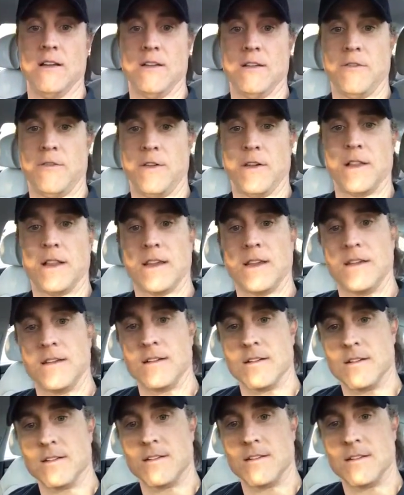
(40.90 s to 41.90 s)
you feel like
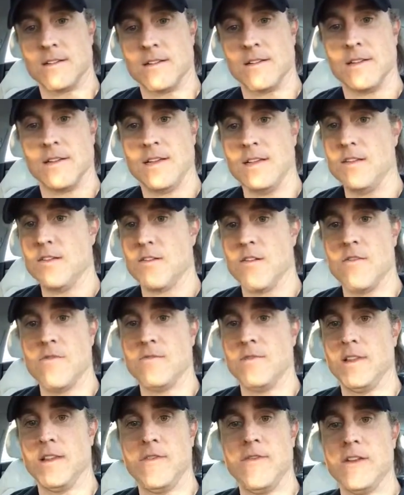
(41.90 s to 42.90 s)
you're in your
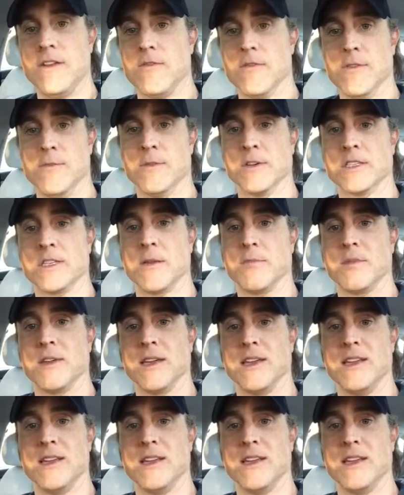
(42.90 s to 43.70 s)
own living room or something.